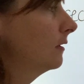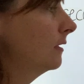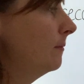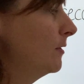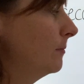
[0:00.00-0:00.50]

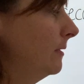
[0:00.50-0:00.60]
In that middle